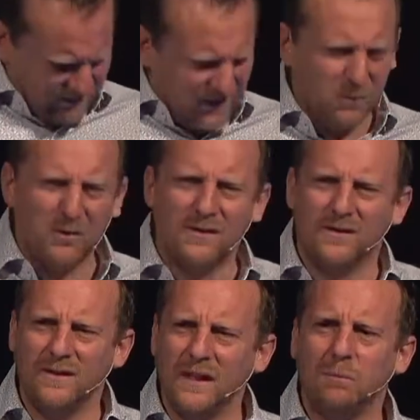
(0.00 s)
He was
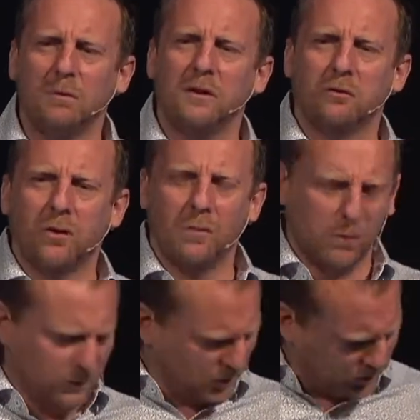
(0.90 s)
deeply
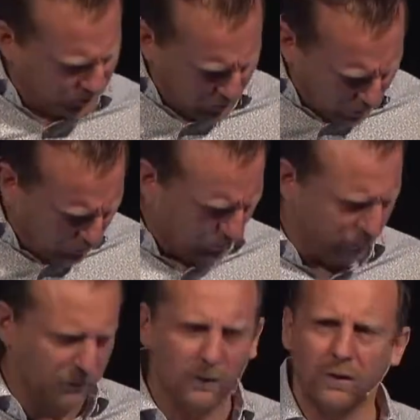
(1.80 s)
troubled,
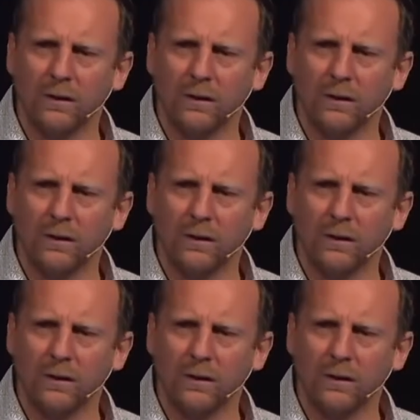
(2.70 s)
sorrowful.